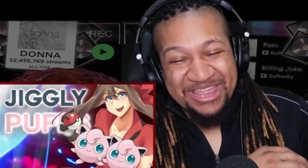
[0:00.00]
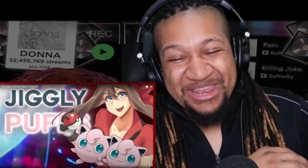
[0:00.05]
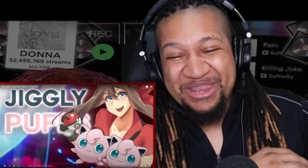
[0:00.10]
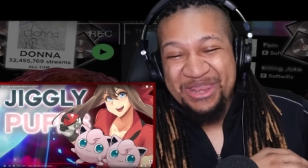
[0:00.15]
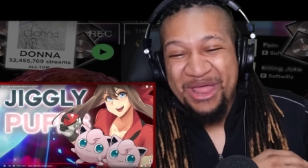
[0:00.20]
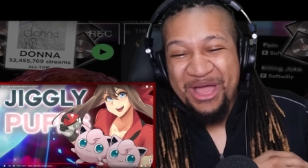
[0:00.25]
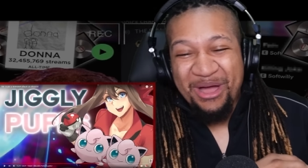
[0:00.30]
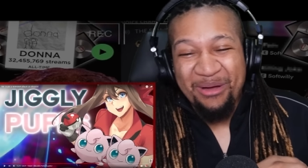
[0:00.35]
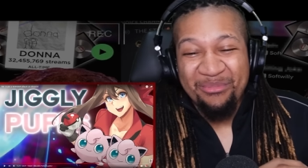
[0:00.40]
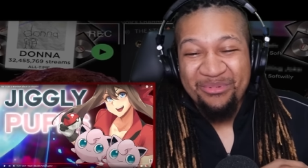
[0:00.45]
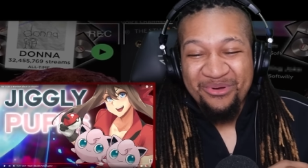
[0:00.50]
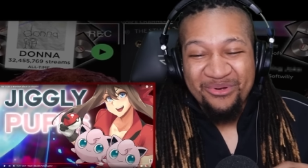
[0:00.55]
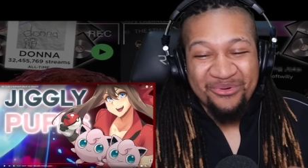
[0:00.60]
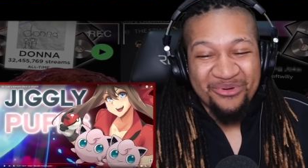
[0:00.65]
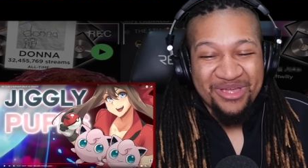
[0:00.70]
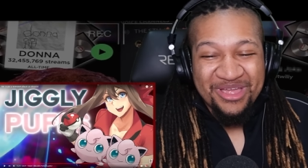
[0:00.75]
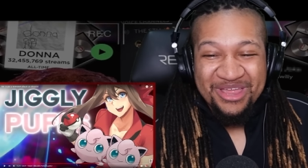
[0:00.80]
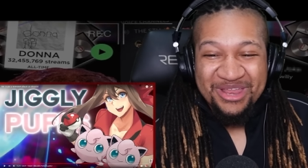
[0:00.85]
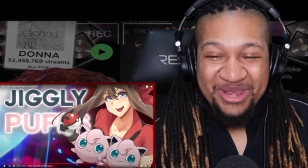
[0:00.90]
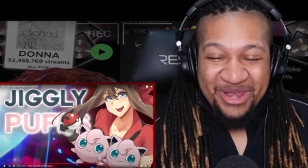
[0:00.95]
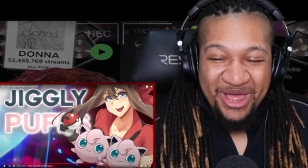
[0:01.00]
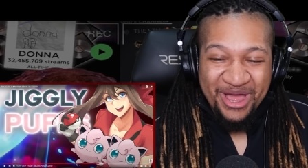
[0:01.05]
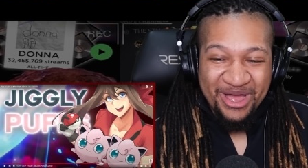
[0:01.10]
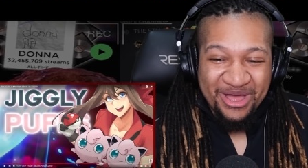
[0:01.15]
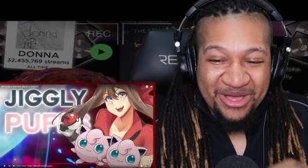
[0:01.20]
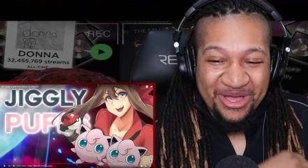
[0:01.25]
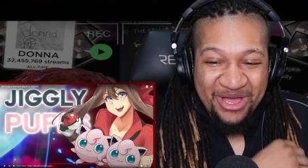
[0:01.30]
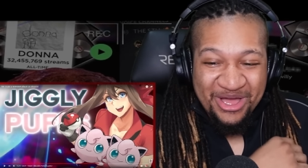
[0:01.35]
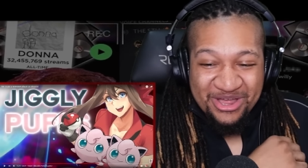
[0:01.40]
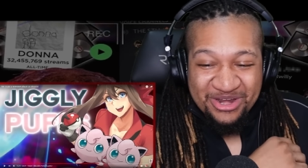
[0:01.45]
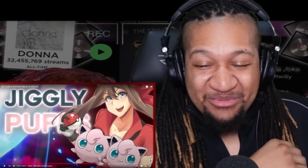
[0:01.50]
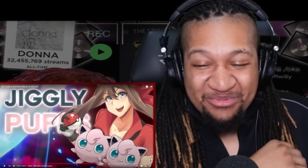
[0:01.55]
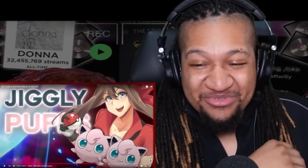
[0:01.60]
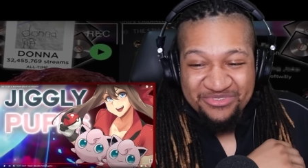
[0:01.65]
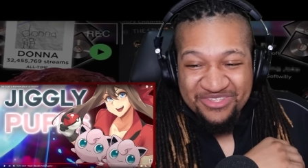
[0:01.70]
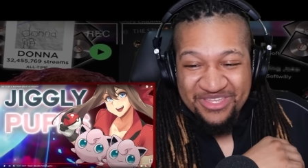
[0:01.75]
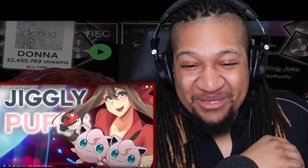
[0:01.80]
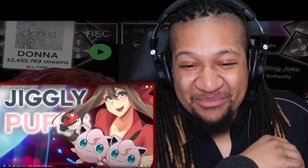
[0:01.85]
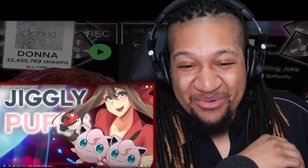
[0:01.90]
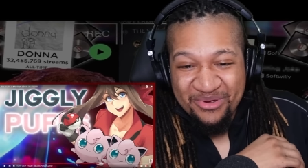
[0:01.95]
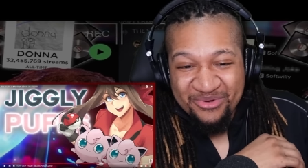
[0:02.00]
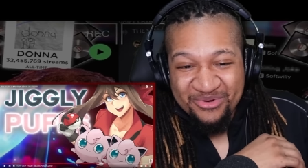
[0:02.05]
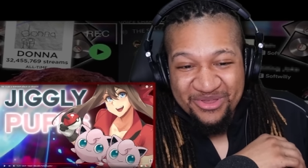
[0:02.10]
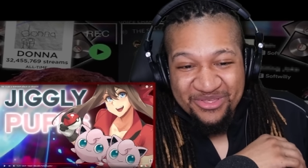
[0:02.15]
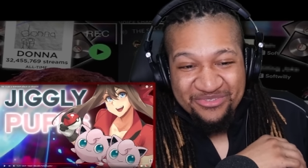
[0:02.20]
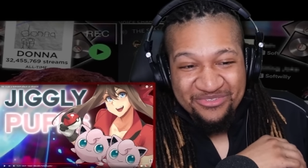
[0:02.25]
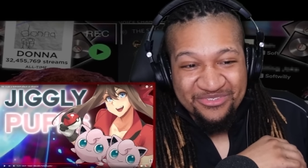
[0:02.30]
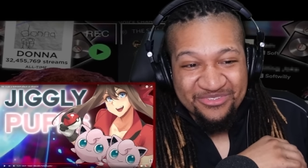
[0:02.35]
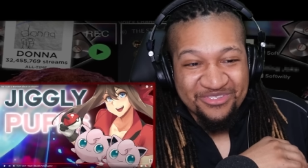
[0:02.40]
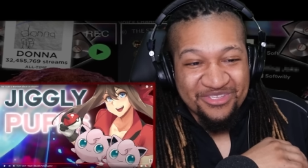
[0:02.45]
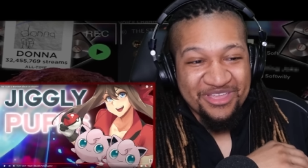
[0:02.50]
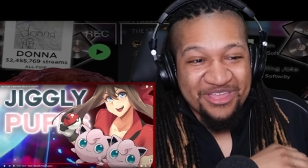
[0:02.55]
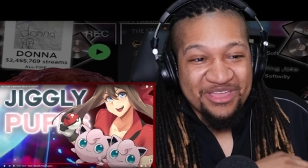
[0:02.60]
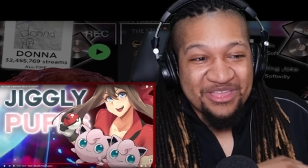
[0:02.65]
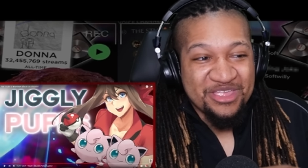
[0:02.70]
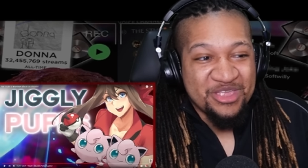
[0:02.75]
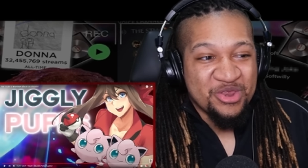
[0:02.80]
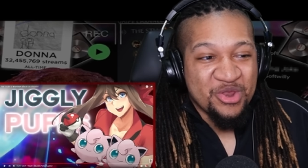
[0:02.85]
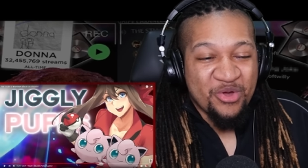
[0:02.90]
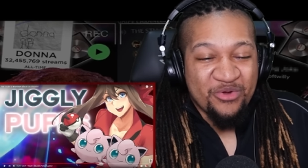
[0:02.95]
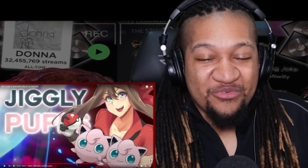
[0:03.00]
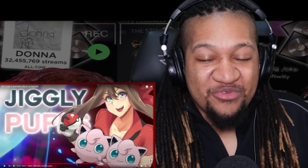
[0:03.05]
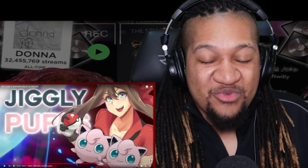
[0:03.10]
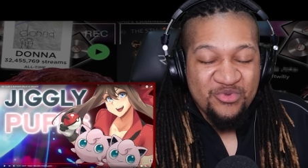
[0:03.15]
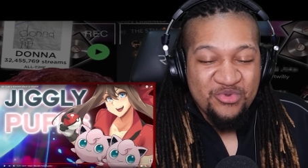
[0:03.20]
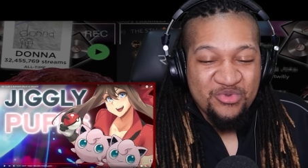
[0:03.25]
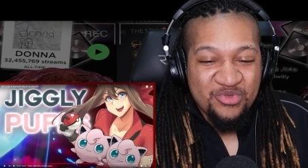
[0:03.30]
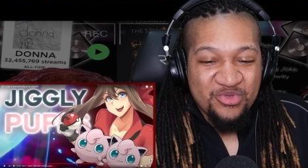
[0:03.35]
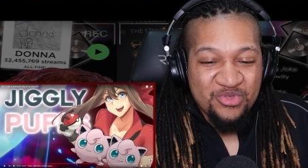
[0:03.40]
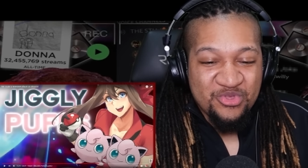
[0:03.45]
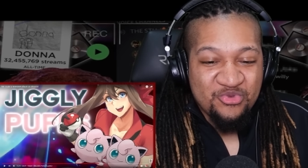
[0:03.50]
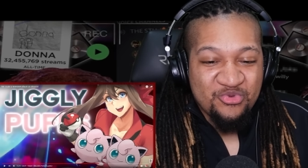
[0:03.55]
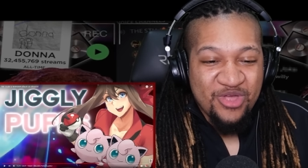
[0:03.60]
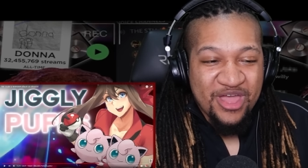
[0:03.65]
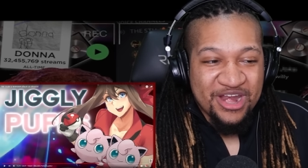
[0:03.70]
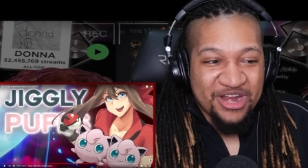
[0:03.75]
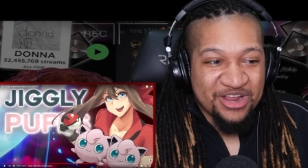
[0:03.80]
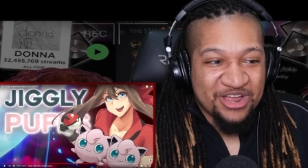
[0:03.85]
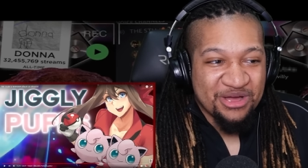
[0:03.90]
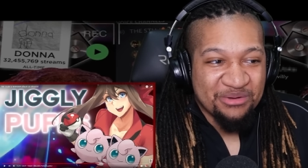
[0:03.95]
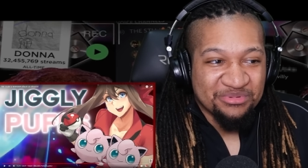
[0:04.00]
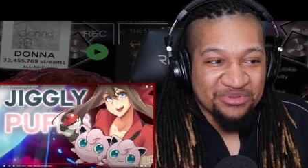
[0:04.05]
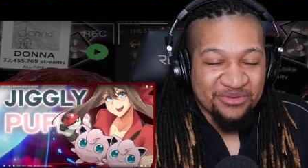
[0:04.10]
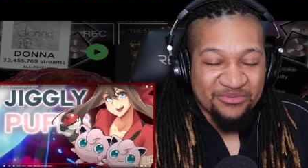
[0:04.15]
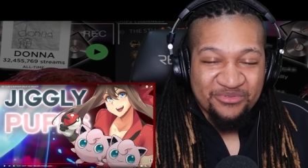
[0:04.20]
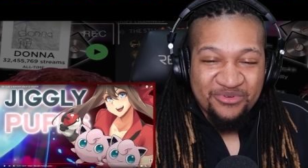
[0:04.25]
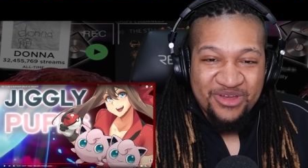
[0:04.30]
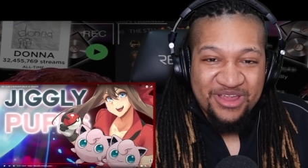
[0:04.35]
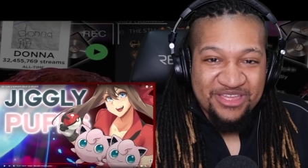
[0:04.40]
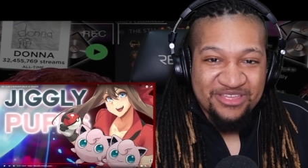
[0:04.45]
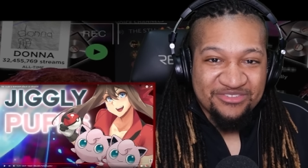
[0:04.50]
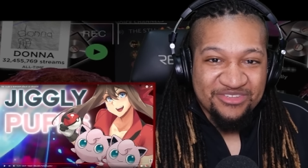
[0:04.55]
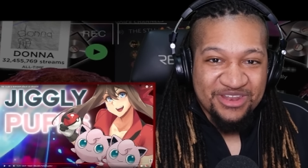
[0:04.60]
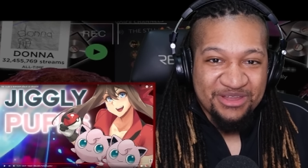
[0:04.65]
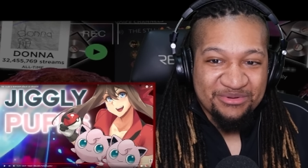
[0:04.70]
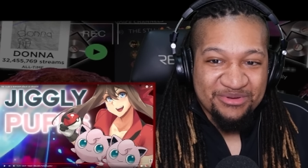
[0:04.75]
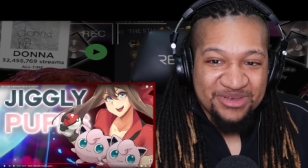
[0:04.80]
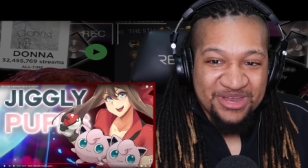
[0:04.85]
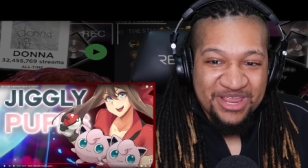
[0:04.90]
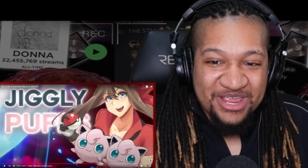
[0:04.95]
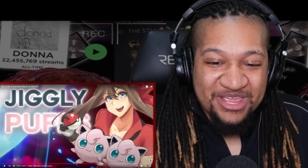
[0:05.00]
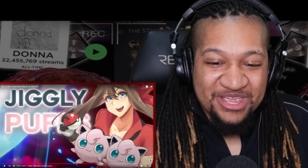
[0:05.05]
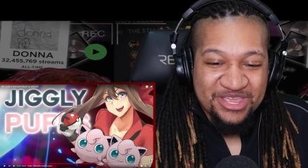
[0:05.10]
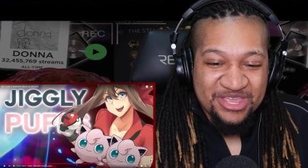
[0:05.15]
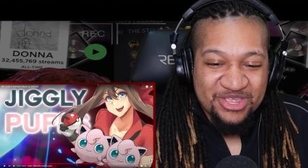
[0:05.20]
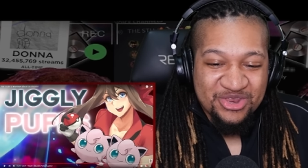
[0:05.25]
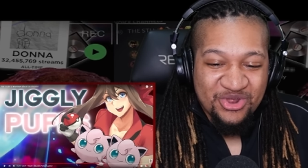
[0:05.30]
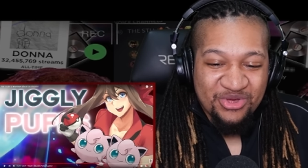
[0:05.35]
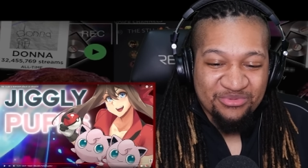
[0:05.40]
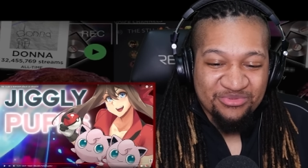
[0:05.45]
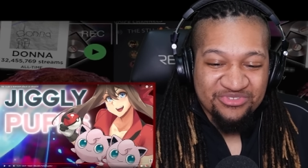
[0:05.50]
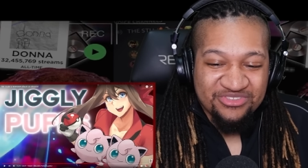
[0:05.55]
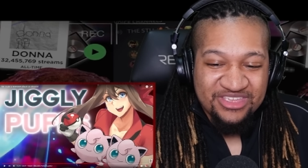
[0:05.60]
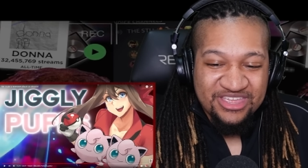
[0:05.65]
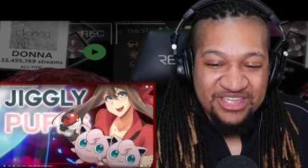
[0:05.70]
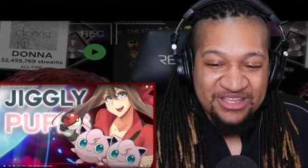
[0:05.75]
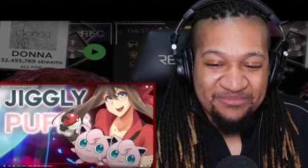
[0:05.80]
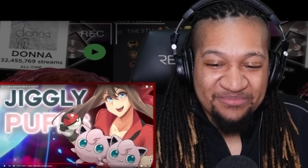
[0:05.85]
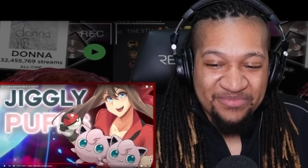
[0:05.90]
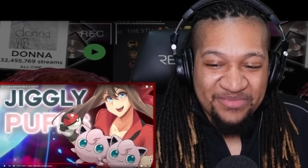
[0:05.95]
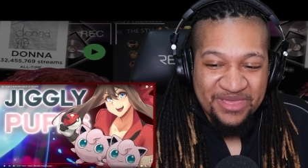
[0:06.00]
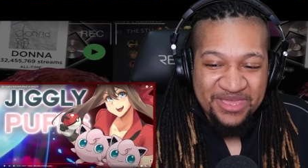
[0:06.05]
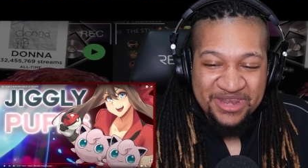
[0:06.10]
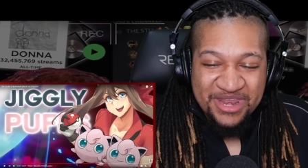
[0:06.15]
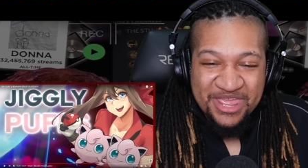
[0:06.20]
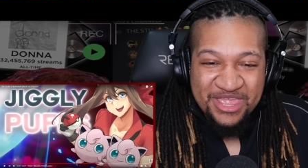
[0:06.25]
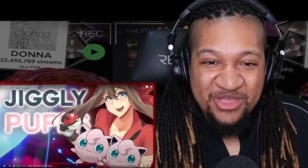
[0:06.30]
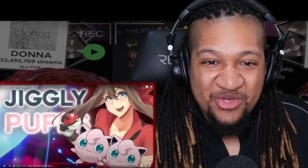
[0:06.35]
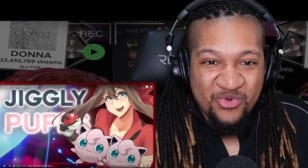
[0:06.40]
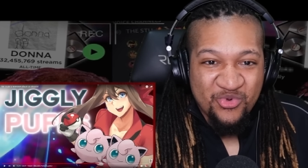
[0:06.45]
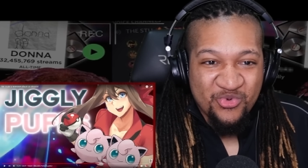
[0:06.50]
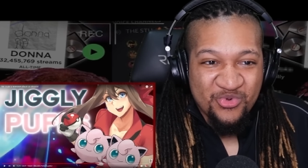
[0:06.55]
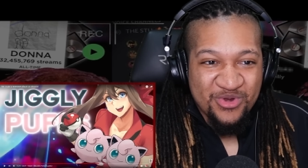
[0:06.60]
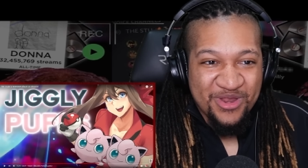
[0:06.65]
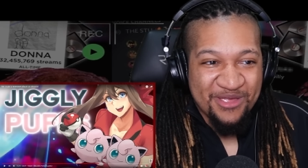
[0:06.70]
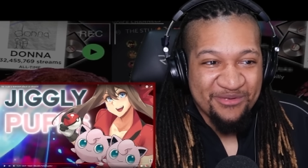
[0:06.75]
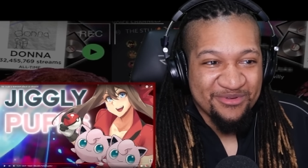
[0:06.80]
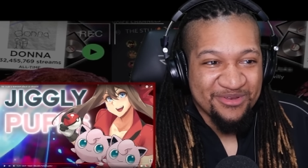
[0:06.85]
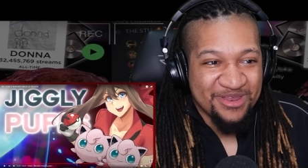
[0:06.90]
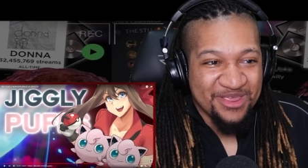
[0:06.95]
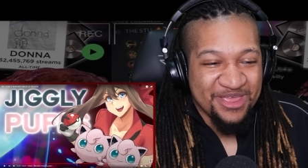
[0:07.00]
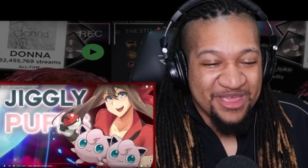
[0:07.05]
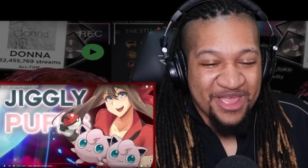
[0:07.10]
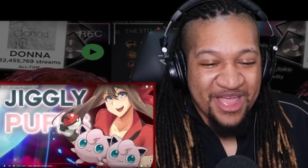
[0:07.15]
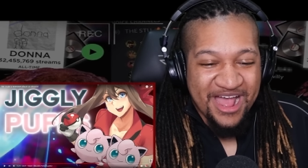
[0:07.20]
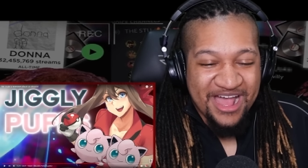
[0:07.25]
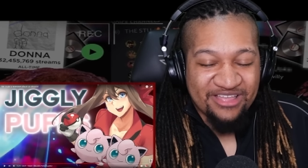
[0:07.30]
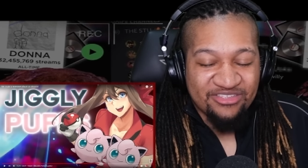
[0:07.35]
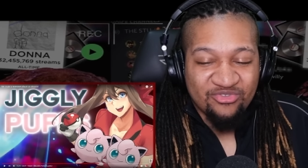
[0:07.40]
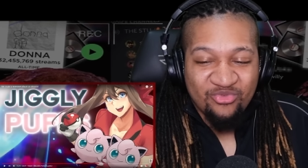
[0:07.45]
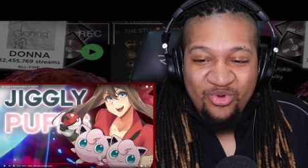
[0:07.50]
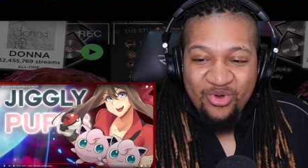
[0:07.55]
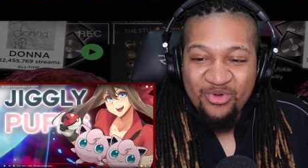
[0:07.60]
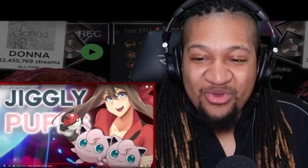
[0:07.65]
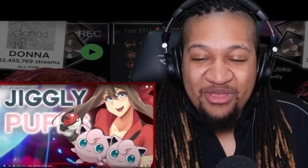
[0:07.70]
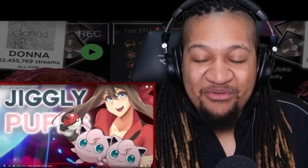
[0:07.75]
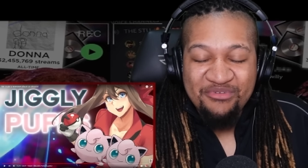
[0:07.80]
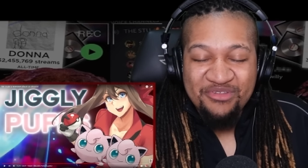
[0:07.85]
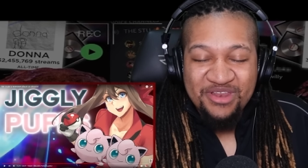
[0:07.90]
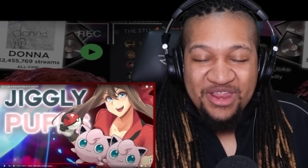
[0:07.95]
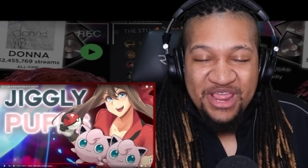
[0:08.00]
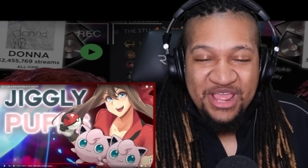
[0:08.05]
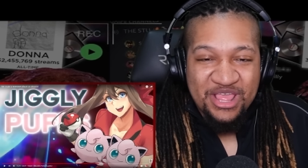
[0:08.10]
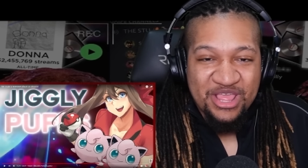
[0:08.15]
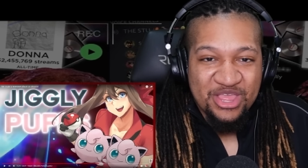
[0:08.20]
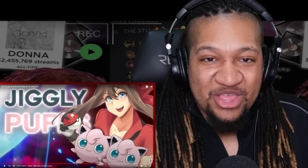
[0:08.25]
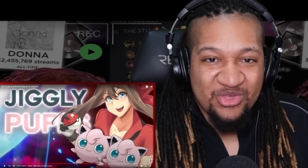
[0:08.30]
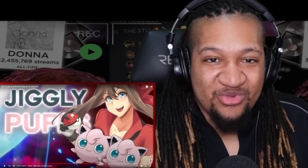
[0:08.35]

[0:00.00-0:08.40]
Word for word: Nah, bro. Nah, 100%, bro. This is, you know, if you got a couple of friends and everything, you know what I'm saying, and they cool with everything, I swear on everything.